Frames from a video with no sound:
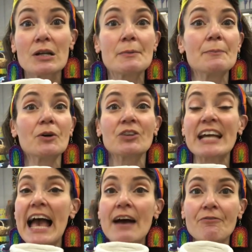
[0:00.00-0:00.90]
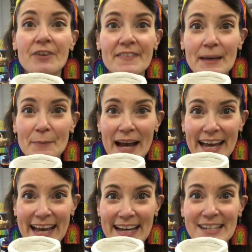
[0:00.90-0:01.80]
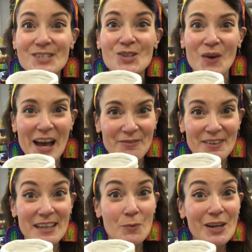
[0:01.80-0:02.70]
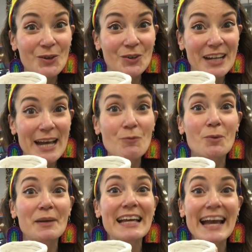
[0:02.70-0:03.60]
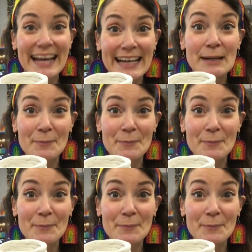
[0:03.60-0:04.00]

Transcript: to be building everything by hand, so everything we create will be hand